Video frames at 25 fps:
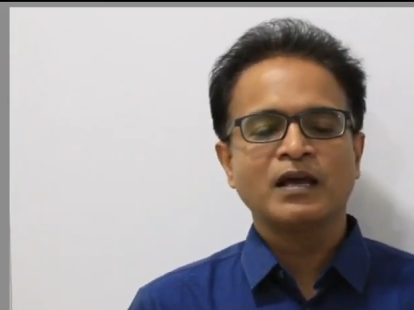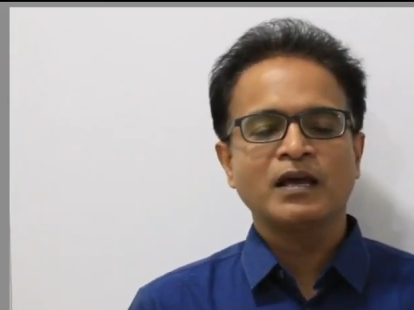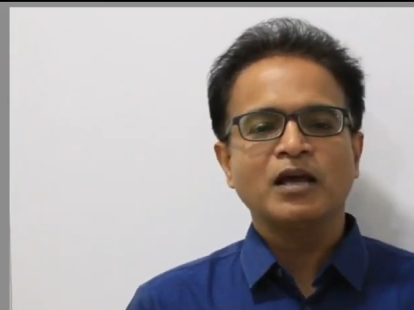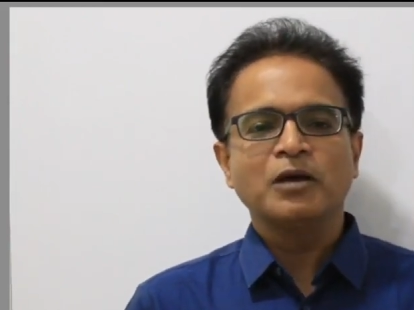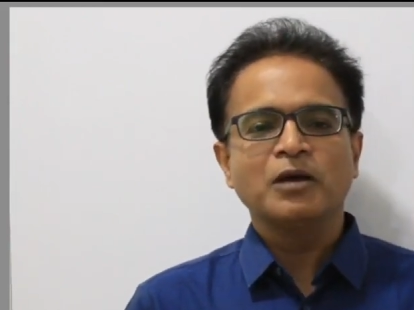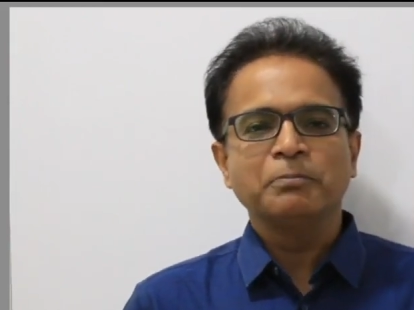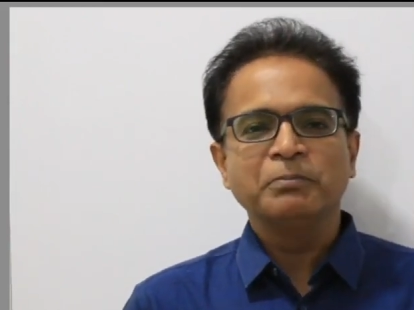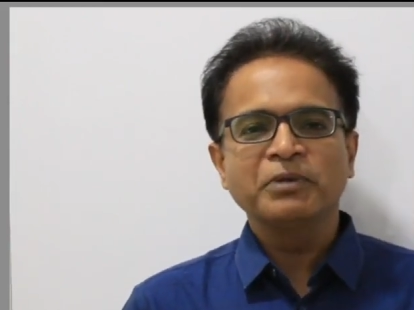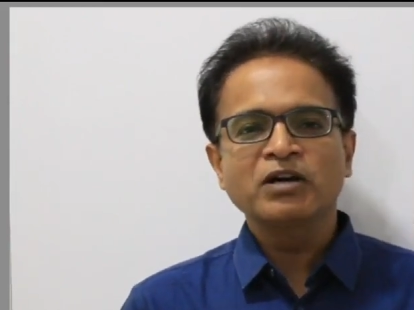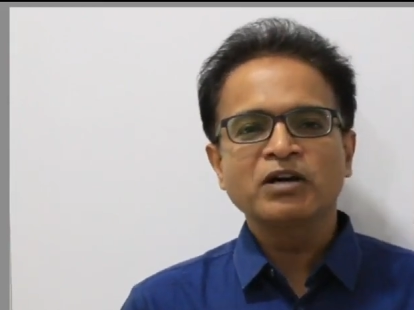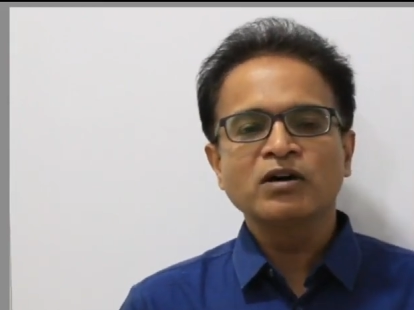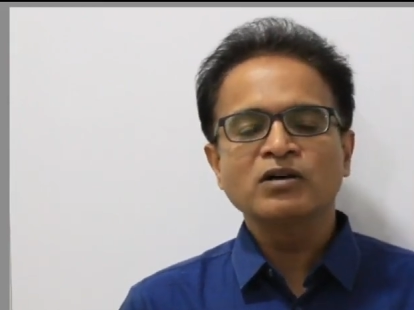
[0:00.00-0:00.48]

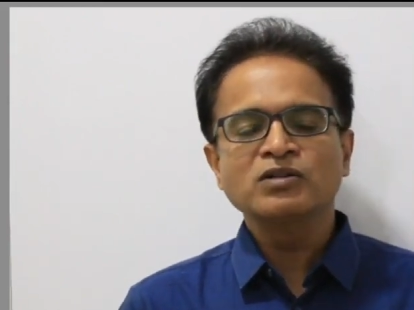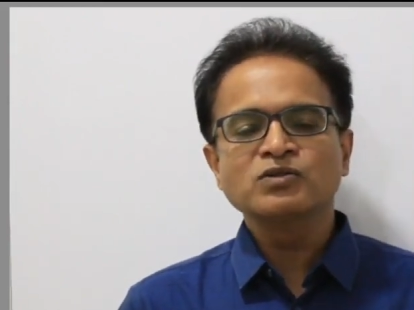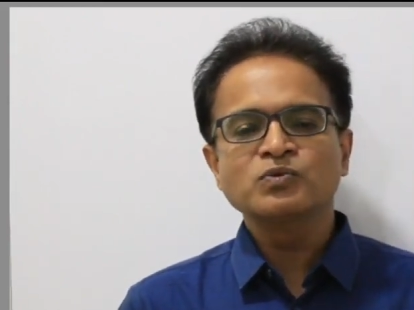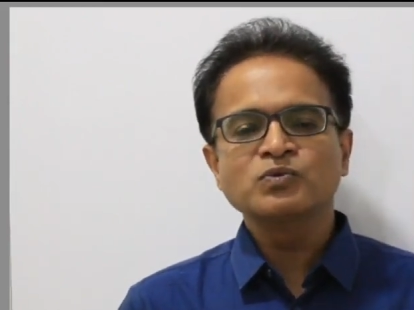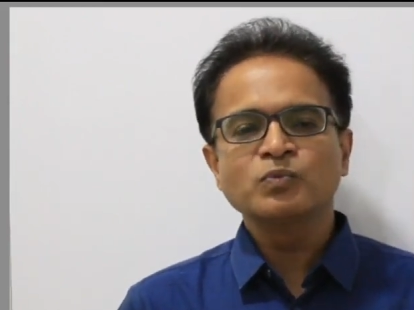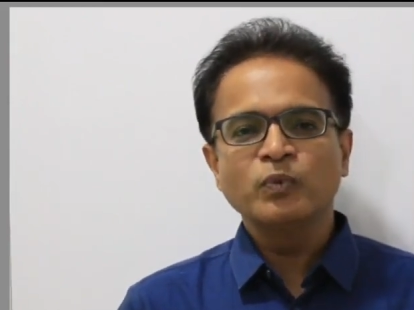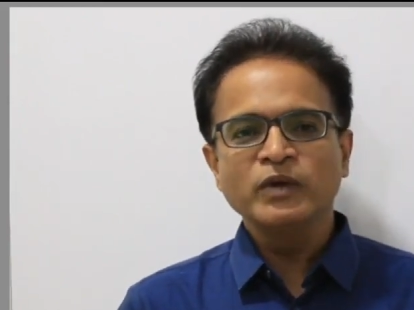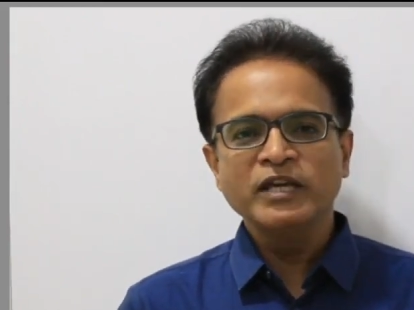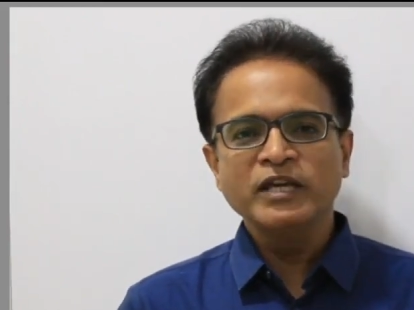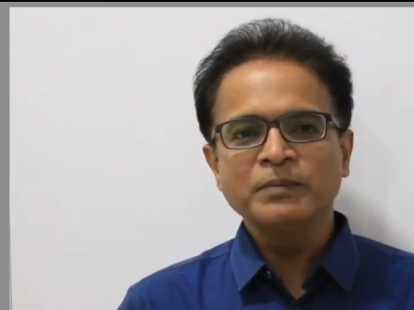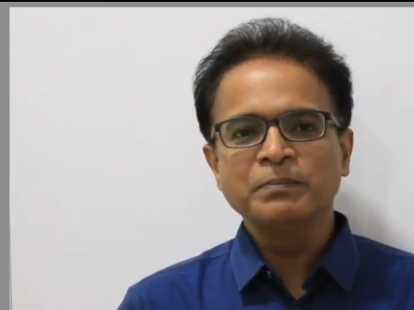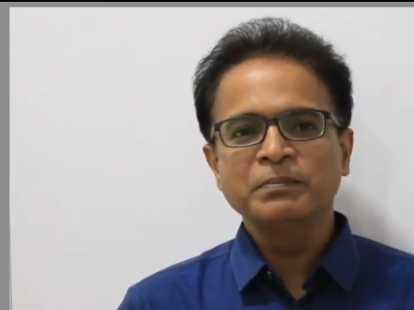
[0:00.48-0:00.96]
Because
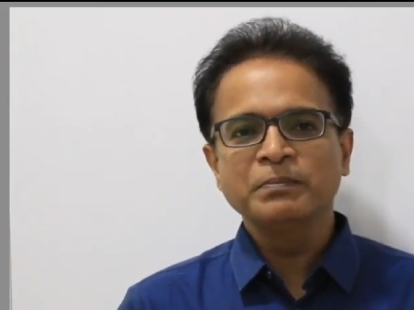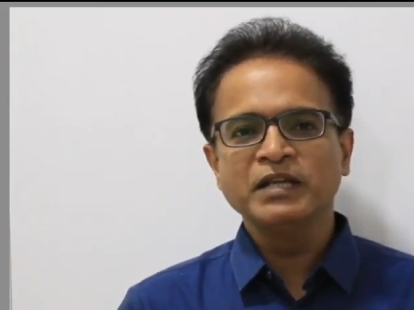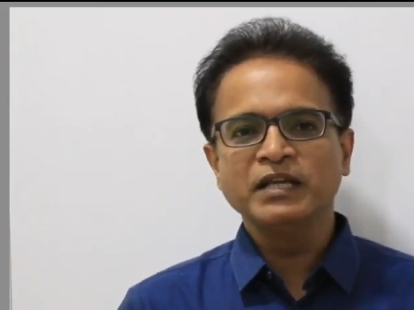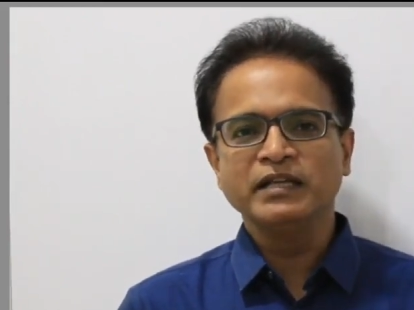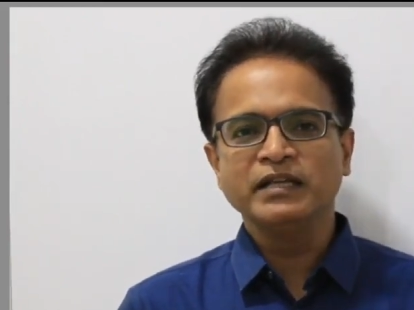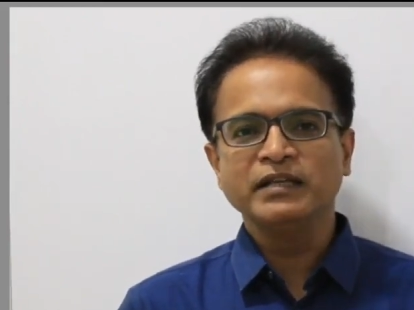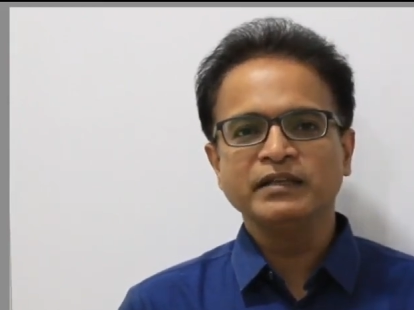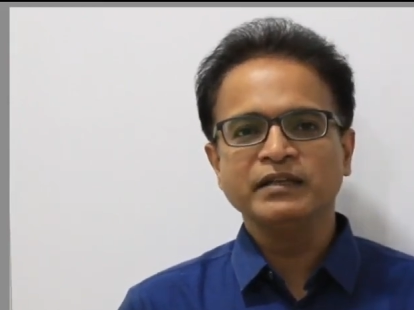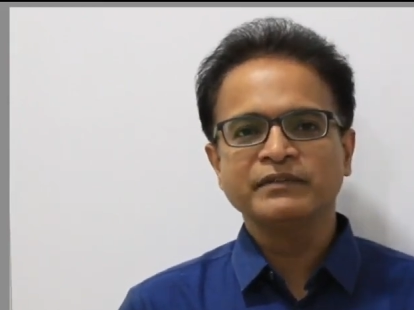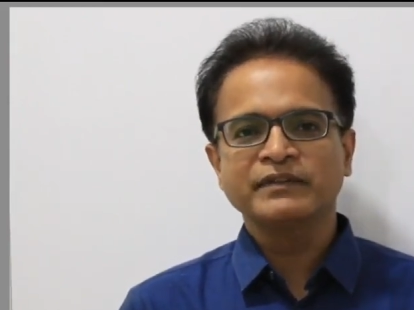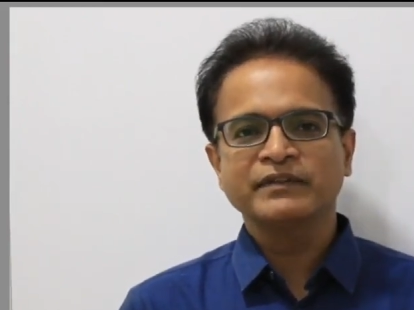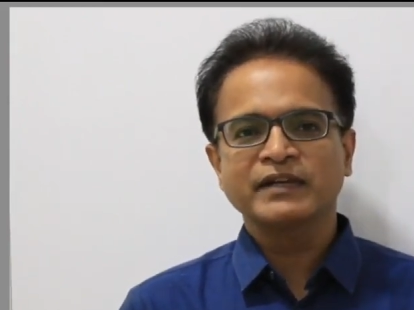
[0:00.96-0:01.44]
we
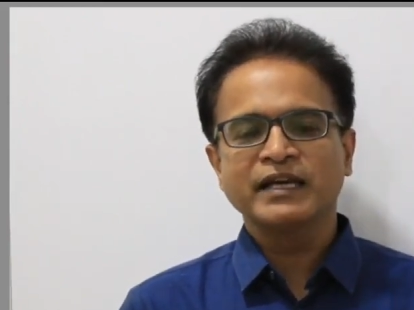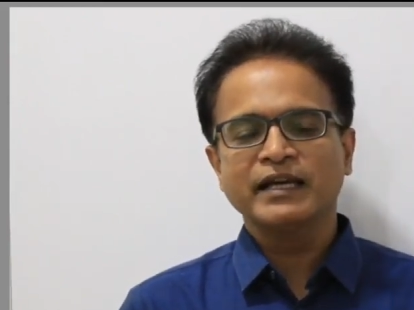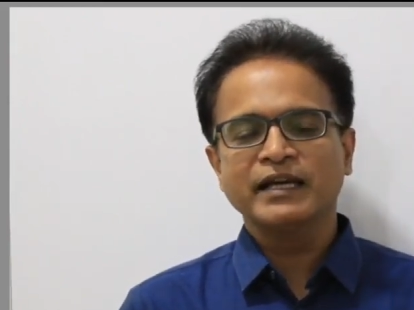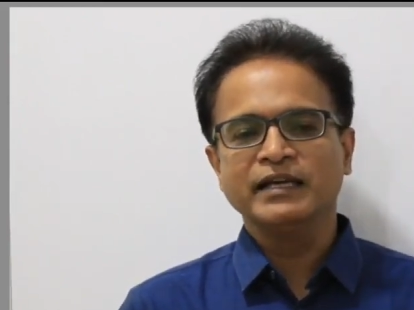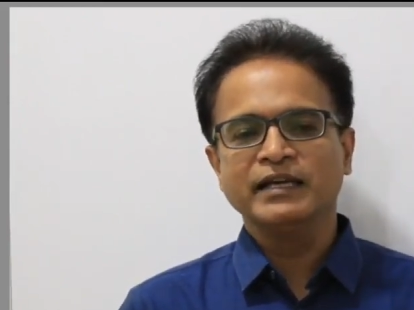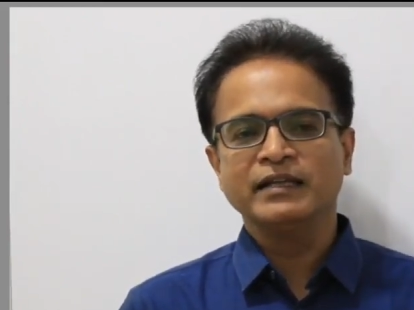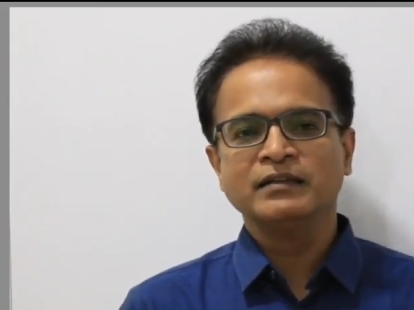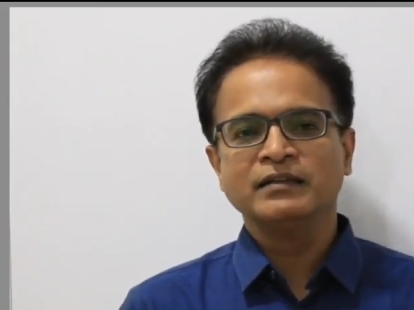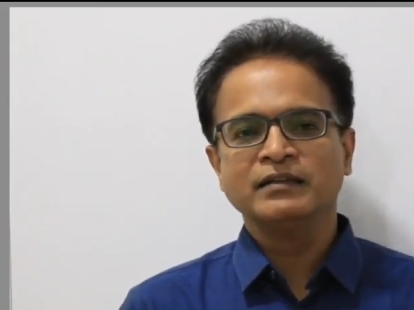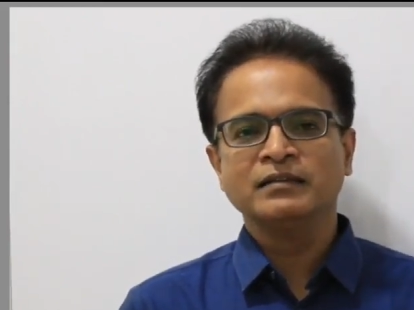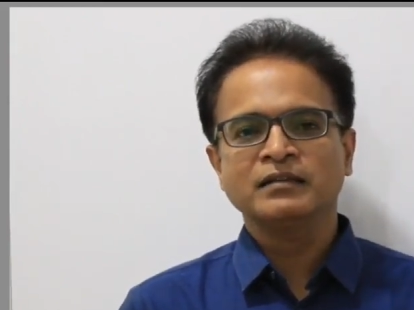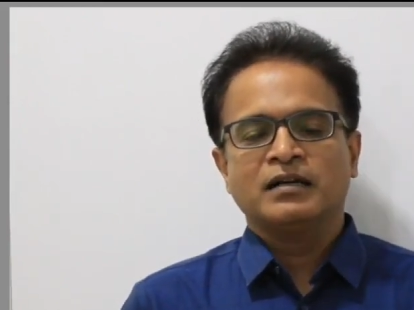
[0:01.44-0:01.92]
believe
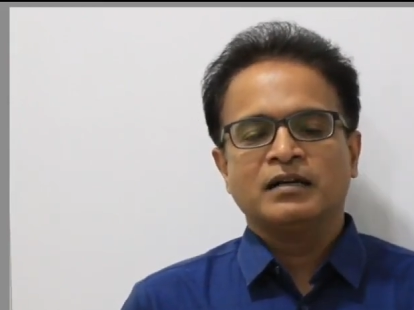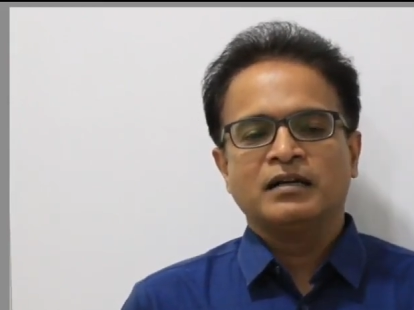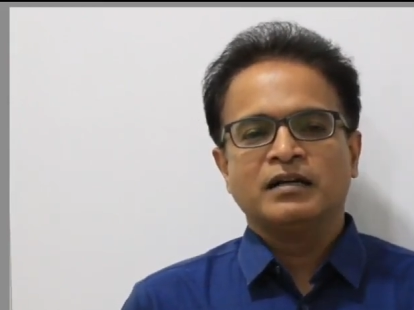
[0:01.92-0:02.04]
in